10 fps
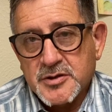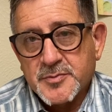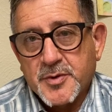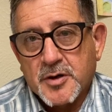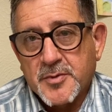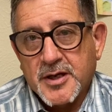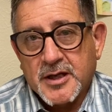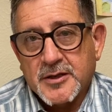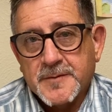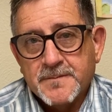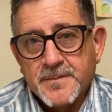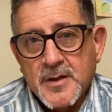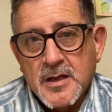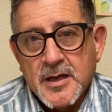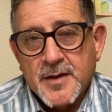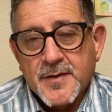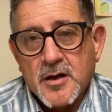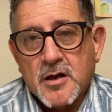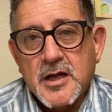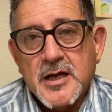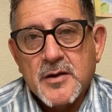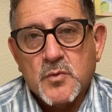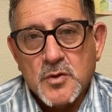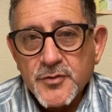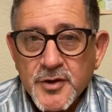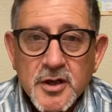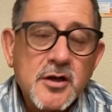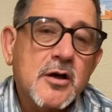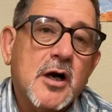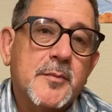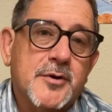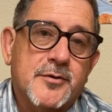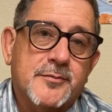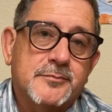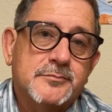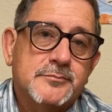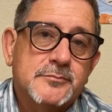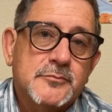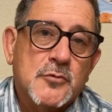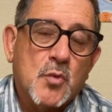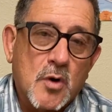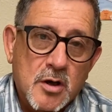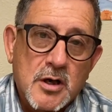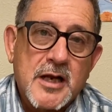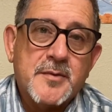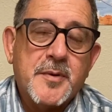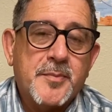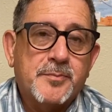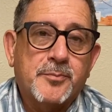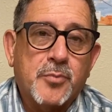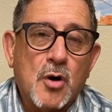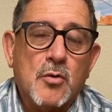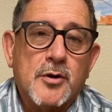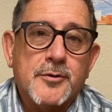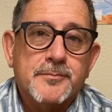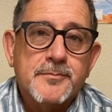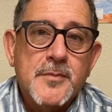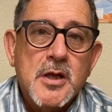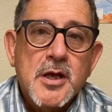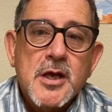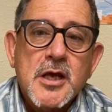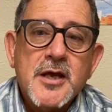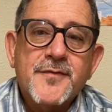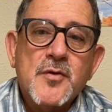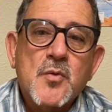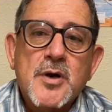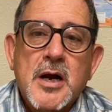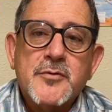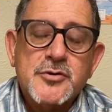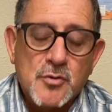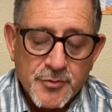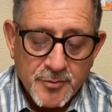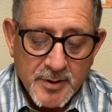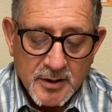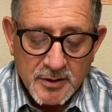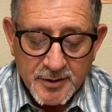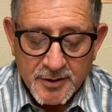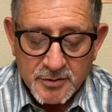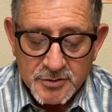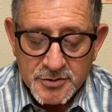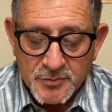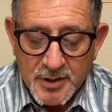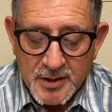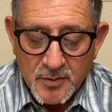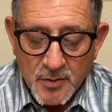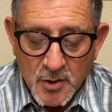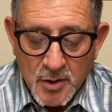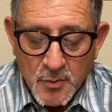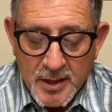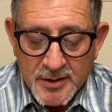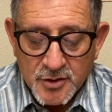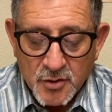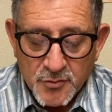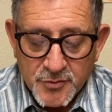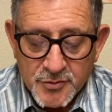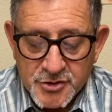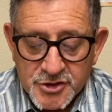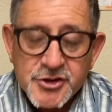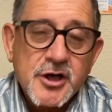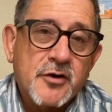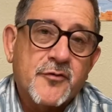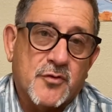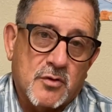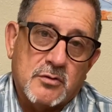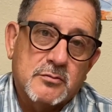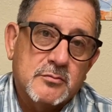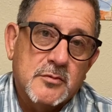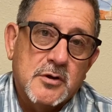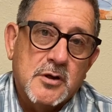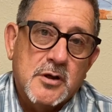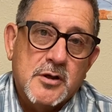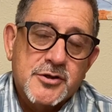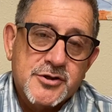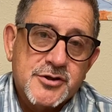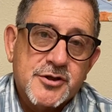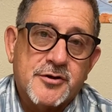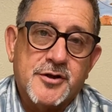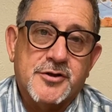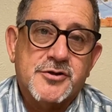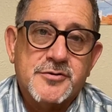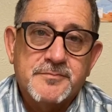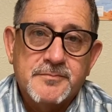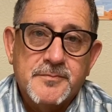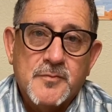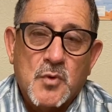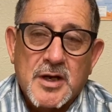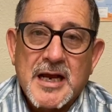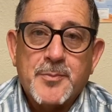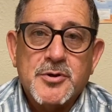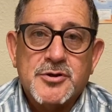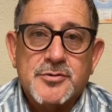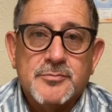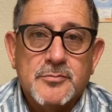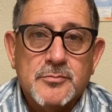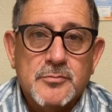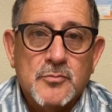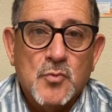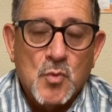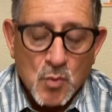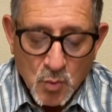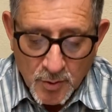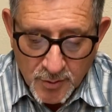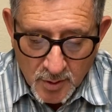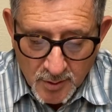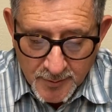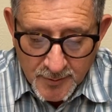was a paramedic, and they all had one thing in common. The water had to be broke. Even when I was going through my clinicals and we had to go through several cesareans, what happens when the